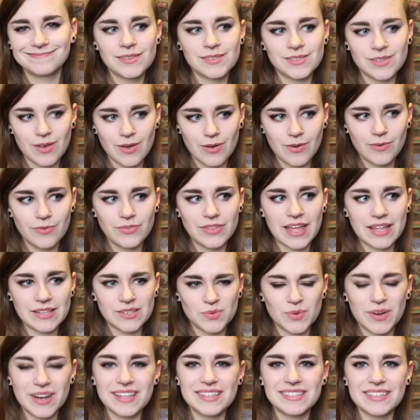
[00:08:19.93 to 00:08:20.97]
So
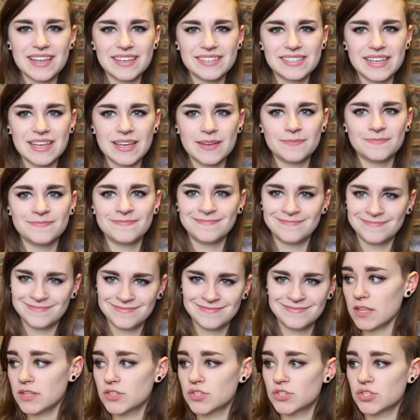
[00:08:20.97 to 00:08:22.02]
that's what I said to him.
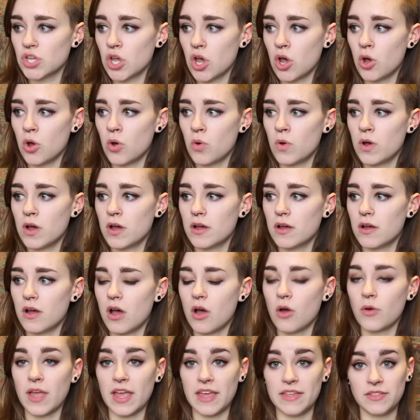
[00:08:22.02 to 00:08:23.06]
So,
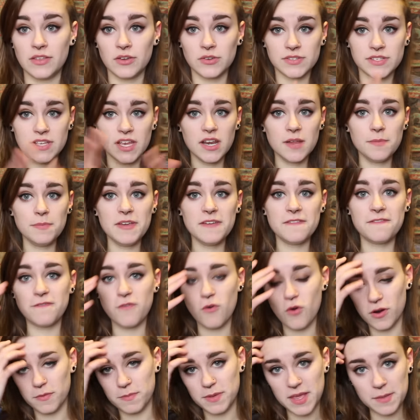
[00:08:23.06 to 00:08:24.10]
okay, there's gonna be
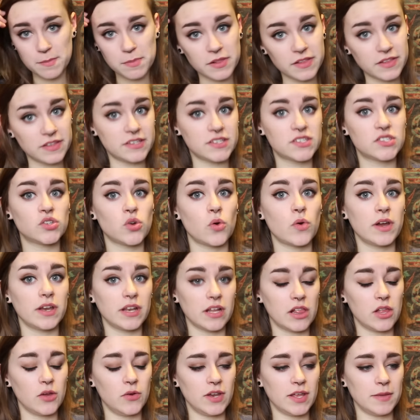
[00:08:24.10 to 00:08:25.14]
four people in the store,
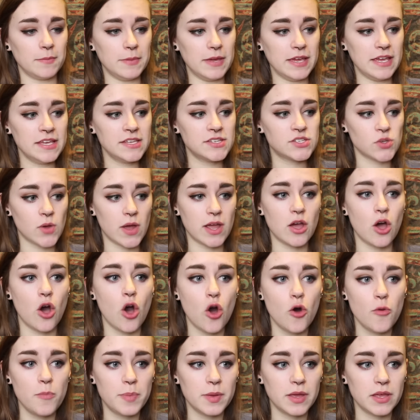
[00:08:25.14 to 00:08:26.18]
including me. So I
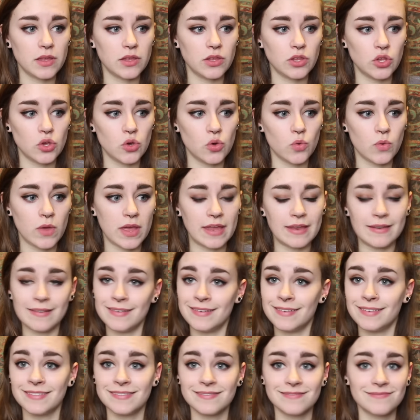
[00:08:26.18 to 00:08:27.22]
hope you
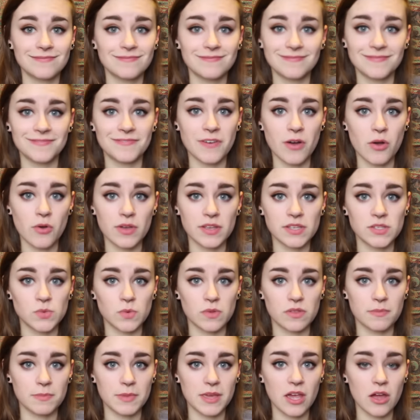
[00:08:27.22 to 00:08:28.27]
can focus
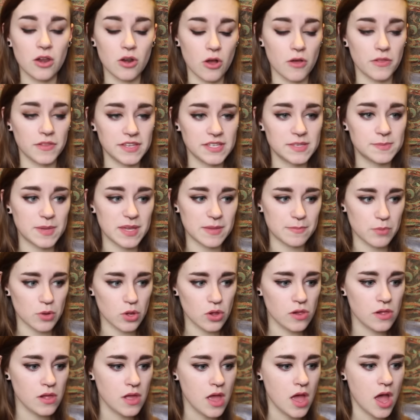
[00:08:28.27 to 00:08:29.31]
with me on all these
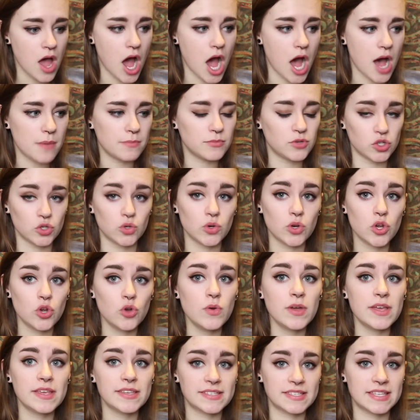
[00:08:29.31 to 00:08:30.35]
people. Um,
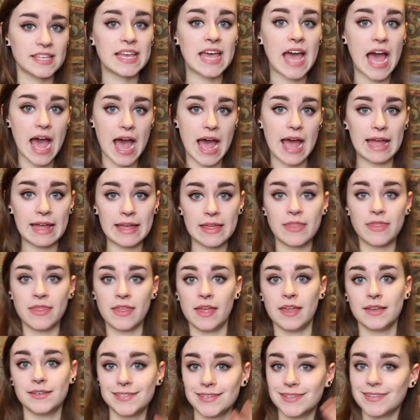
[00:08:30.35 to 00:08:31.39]
Drew is the guy
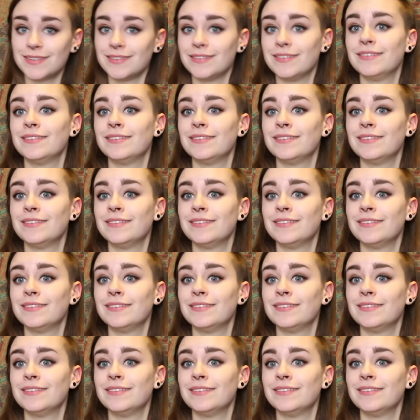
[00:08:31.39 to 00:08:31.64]
that